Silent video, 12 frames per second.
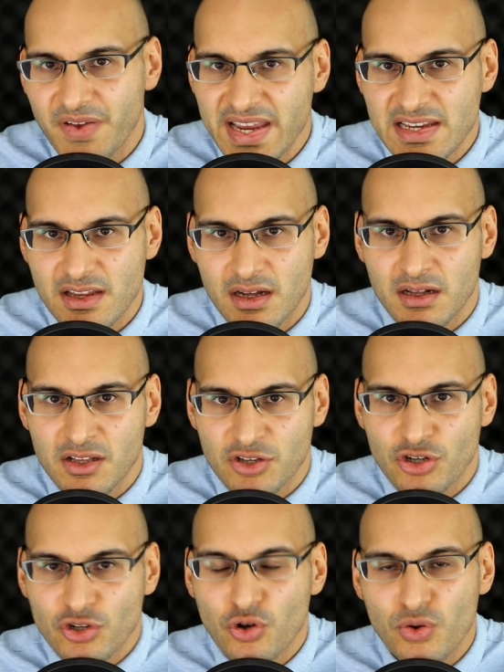failure
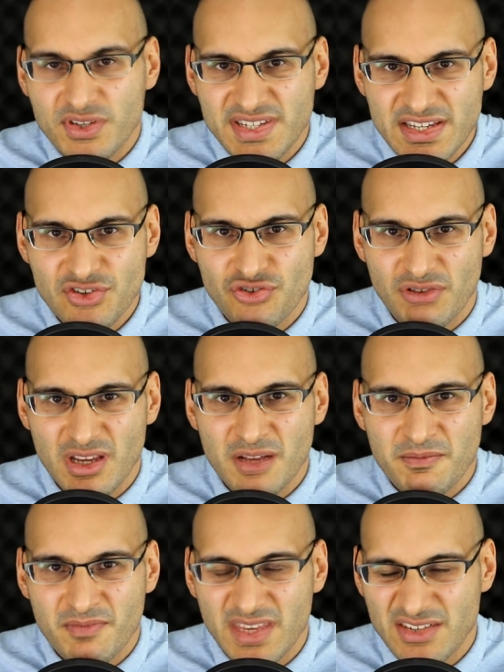can cause
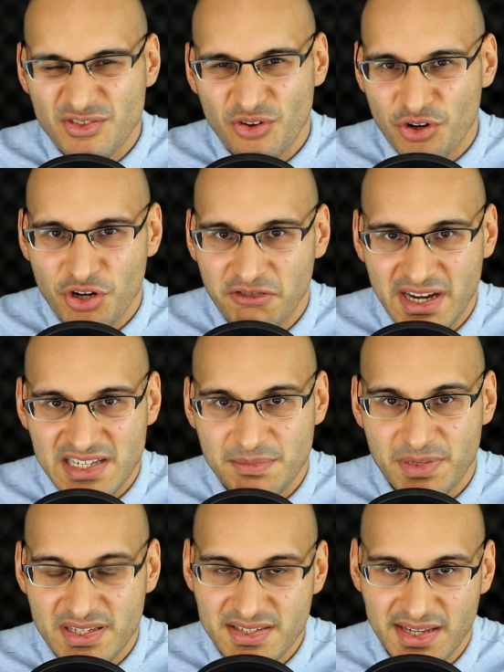injury is not
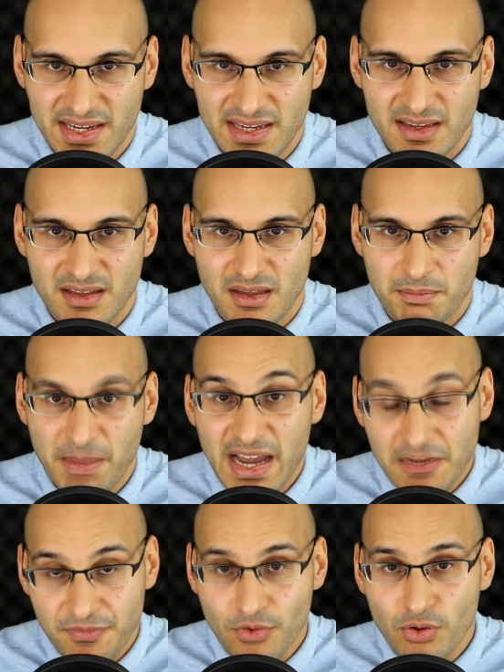correct per se.
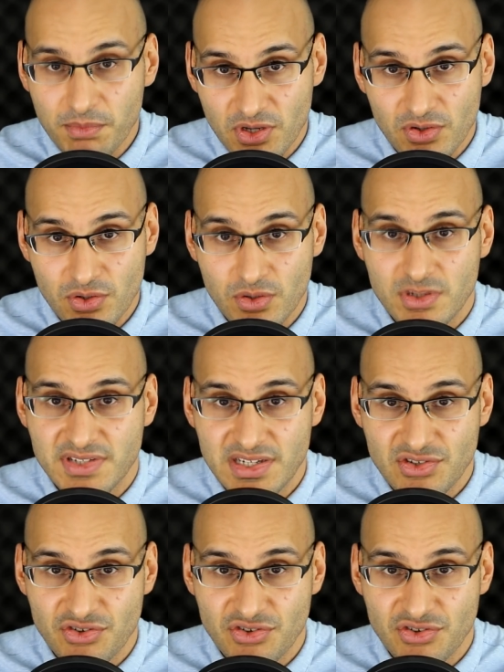Bad form can cause